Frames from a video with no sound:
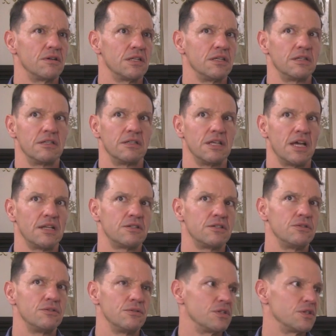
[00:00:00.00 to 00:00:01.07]
I think that
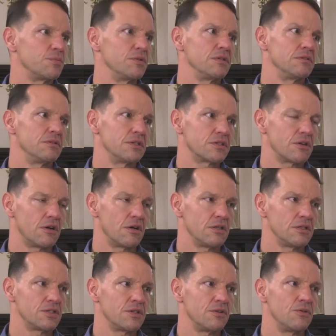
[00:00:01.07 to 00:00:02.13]
too has been
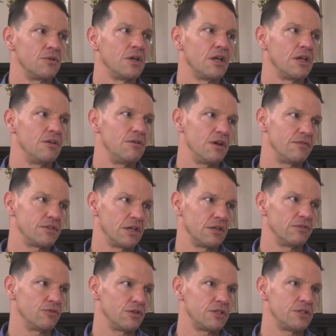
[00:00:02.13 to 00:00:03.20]
discarded. So you have Title
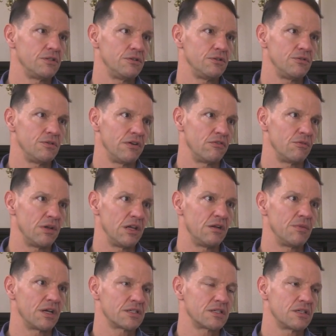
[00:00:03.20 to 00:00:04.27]
42, you have remain
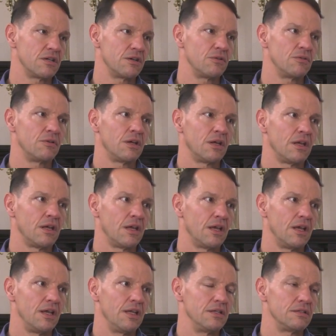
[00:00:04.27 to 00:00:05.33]
in Mexico,
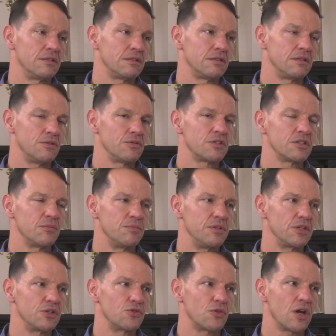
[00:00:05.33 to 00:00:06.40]
and those are the
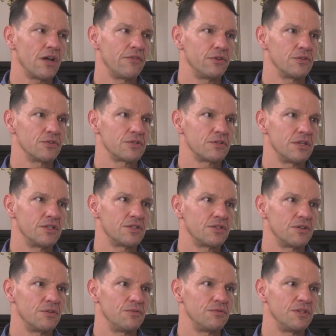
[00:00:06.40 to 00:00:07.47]
big drivers. And
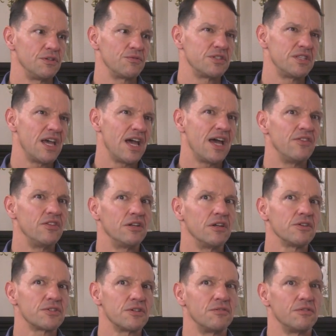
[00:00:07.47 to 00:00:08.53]
so there was that, and then
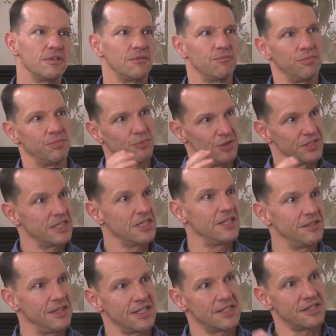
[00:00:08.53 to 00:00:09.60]
also, once
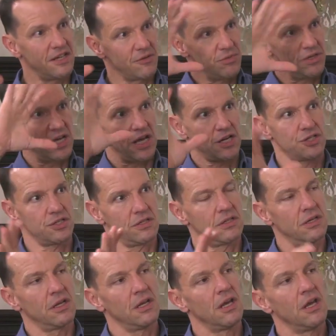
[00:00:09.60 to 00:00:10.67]
again, that's government action.
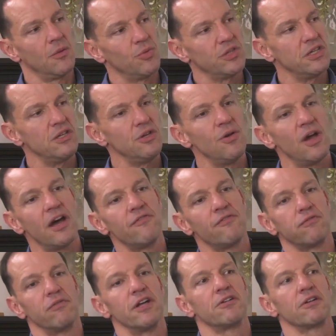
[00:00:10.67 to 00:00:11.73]
Mm-hmm. But then you have
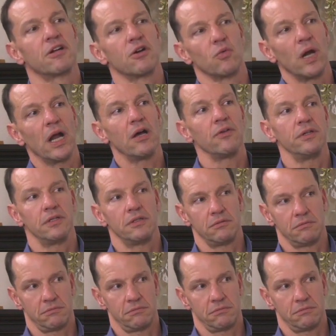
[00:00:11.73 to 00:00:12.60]
rhetoric around it.